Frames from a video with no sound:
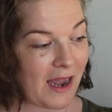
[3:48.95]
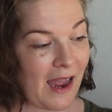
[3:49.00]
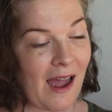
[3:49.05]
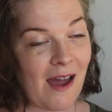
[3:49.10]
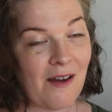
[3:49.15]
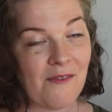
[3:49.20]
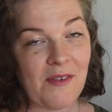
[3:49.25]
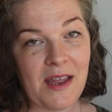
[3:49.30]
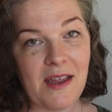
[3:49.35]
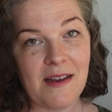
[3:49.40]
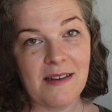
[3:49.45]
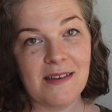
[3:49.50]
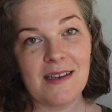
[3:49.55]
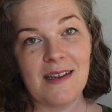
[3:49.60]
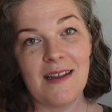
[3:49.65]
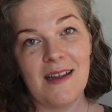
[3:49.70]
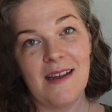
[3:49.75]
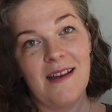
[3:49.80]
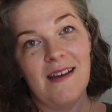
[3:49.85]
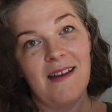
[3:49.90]
I have it
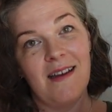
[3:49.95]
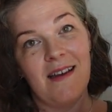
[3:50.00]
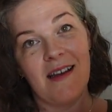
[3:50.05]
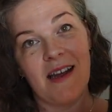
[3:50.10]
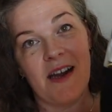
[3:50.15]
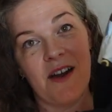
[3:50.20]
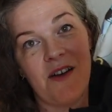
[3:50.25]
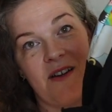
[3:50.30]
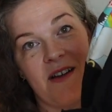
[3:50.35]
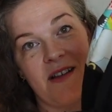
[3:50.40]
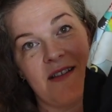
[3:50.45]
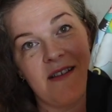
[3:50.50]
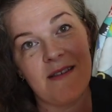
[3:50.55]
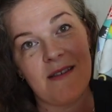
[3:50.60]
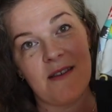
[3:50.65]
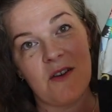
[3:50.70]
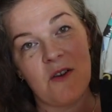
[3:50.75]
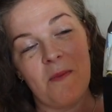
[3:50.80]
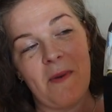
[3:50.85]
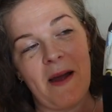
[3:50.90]
here in
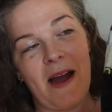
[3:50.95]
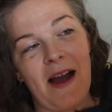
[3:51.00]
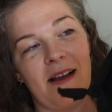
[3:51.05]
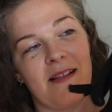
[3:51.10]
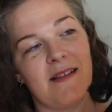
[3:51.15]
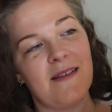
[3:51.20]
this little bag.